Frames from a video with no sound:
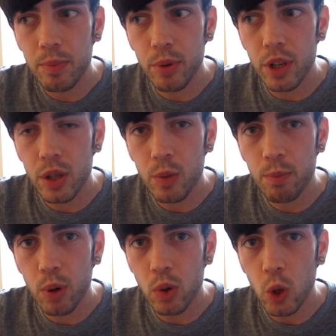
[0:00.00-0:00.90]
but you're not
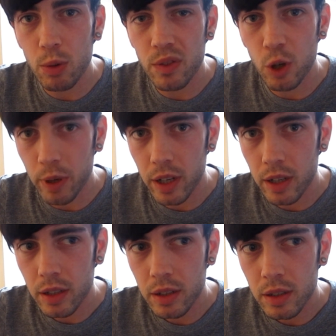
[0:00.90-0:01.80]
born homophobic,"
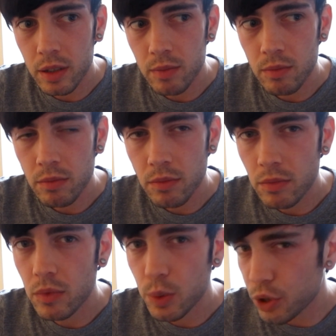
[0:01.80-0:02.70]

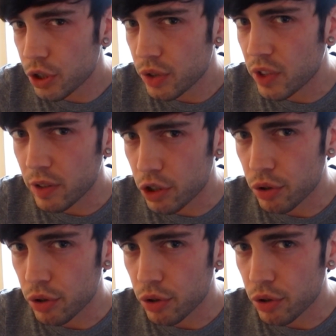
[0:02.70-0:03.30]
which is very